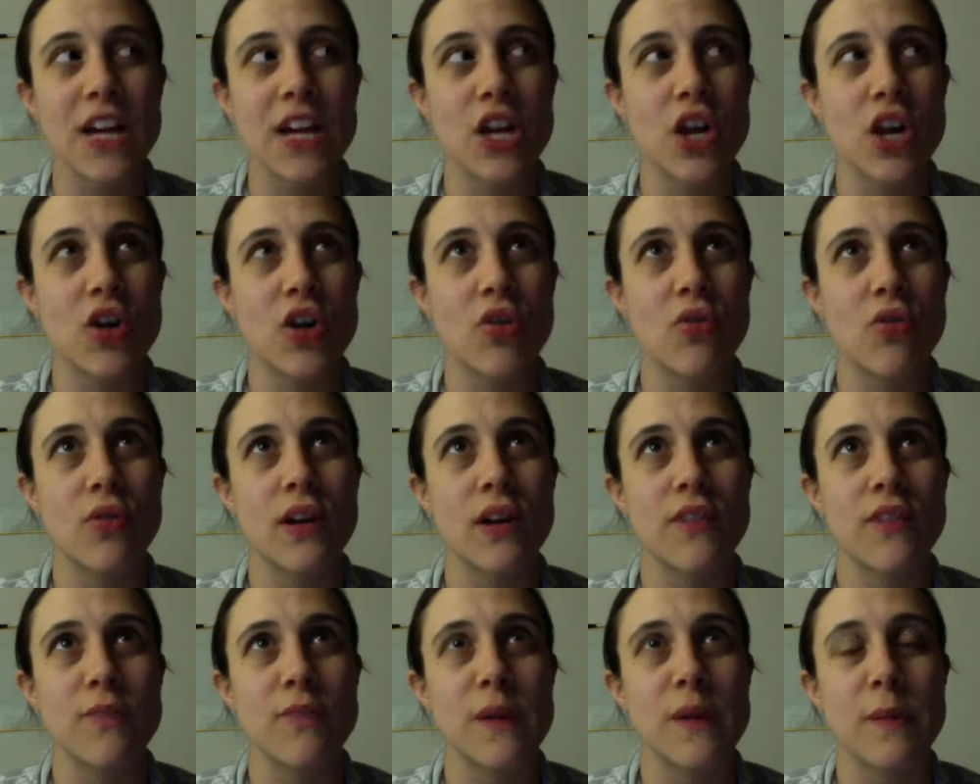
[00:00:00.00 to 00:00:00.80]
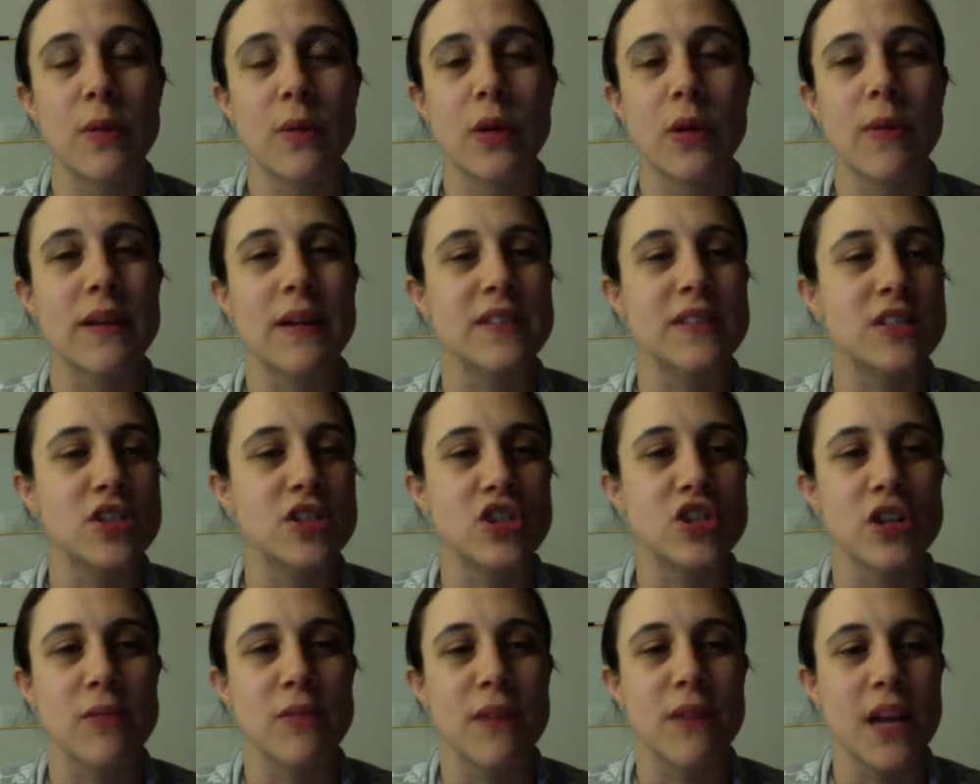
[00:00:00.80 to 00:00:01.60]
know if people are
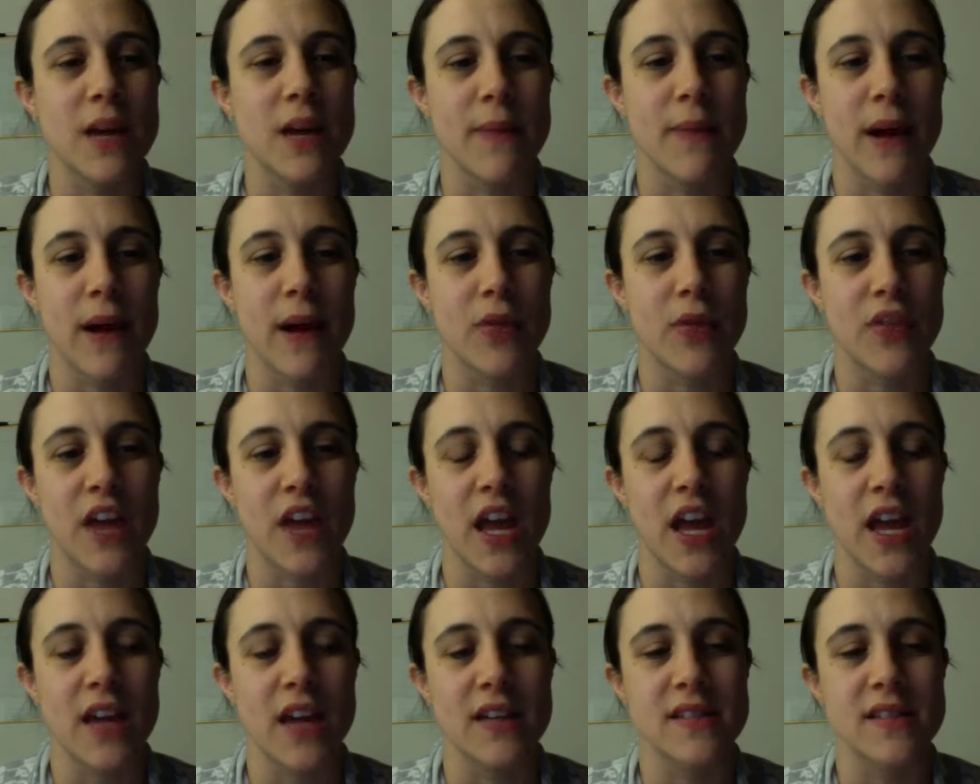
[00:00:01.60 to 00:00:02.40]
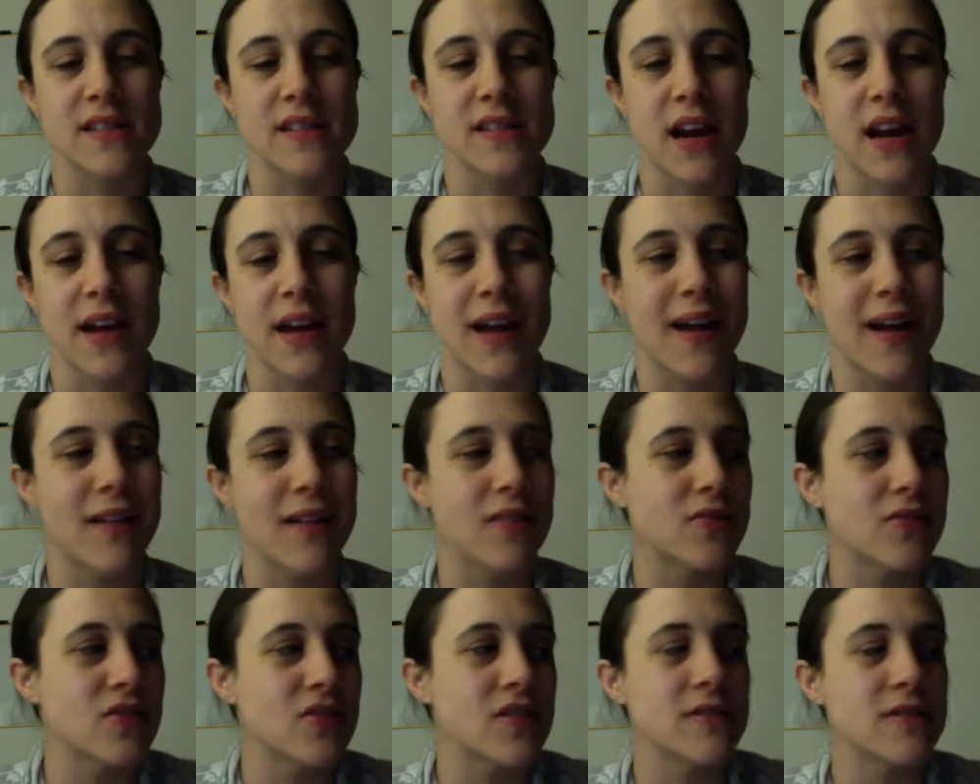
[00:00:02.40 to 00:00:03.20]
messaging me about things, I
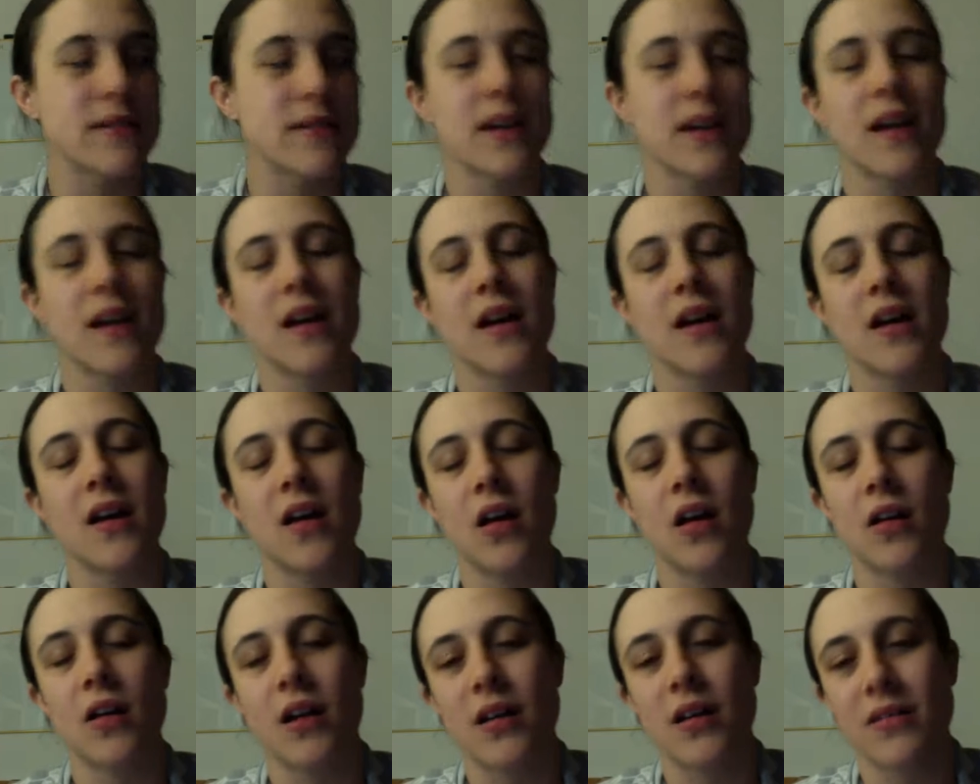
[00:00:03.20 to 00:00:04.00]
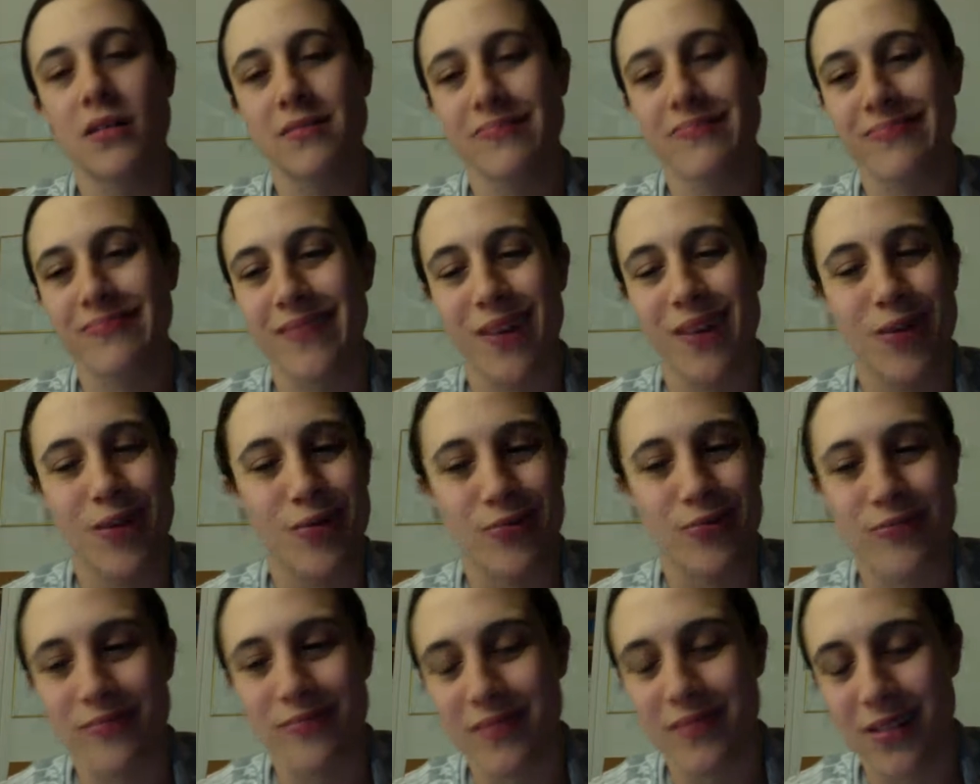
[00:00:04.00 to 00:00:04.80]
will just like, oh,
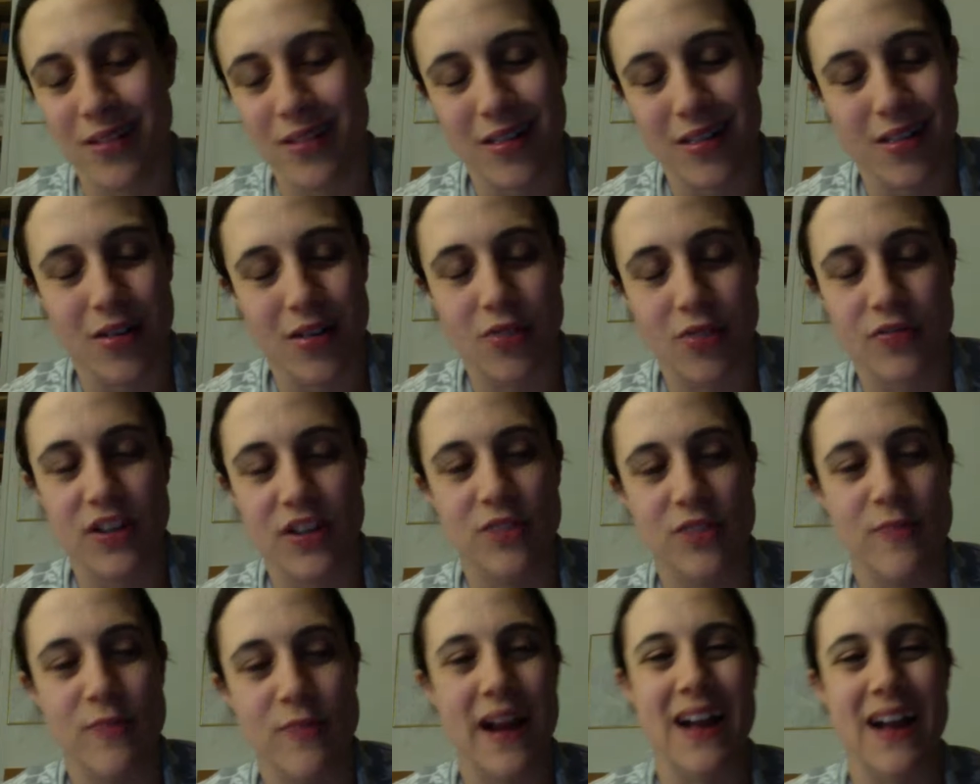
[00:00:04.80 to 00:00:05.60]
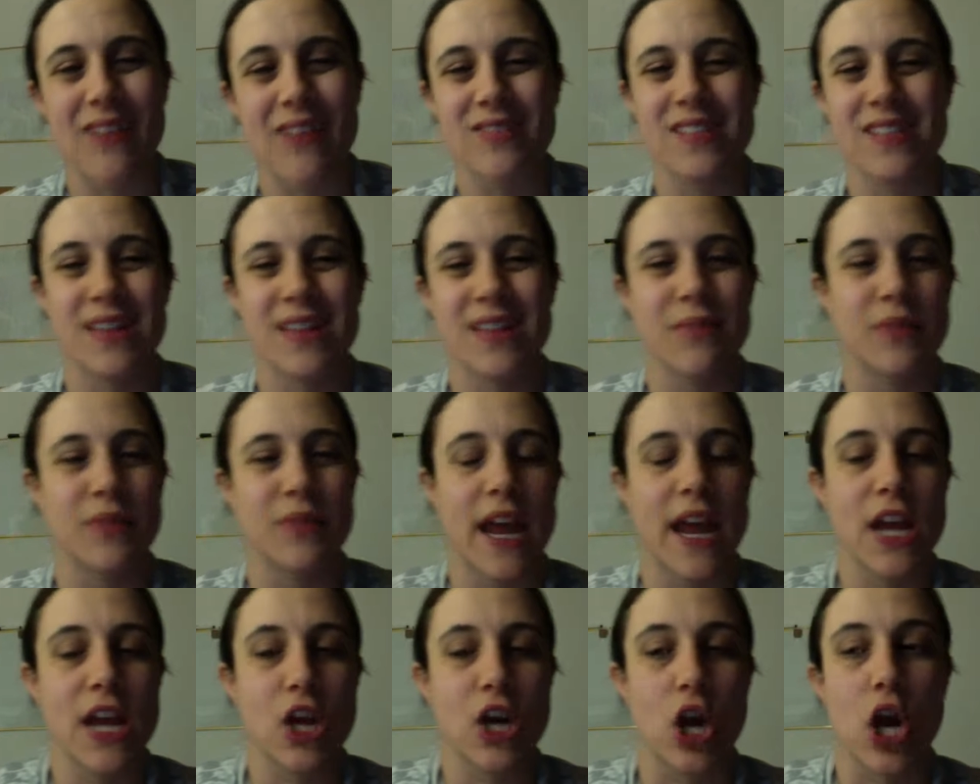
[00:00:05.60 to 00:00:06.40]
I'll reach back out to them
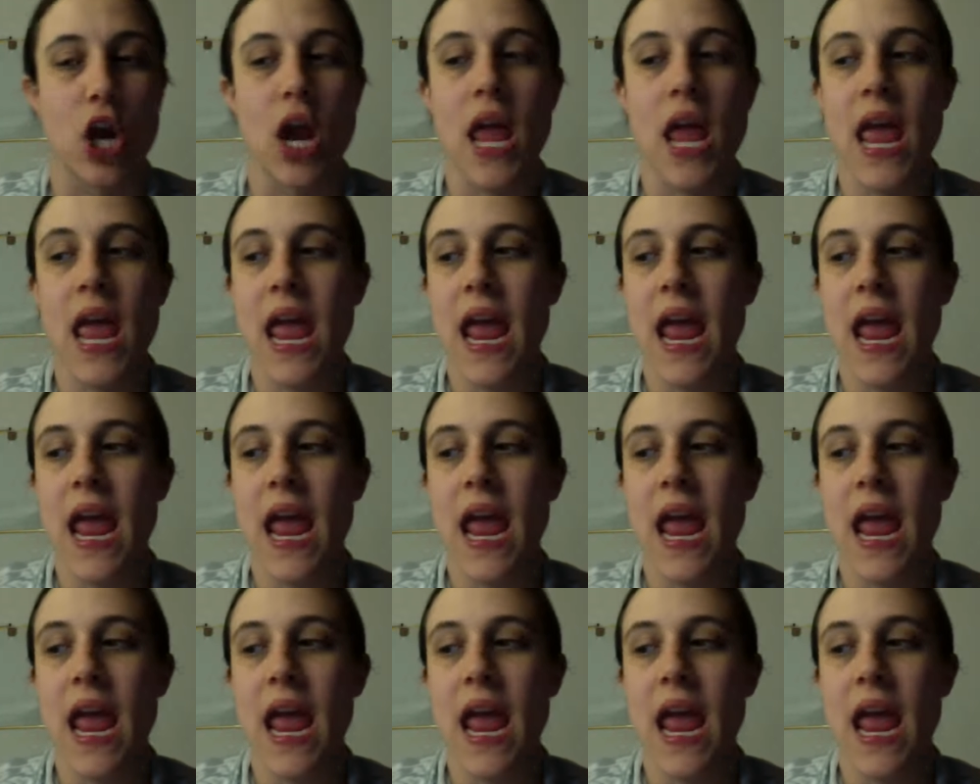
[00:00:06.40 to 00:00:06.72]
later.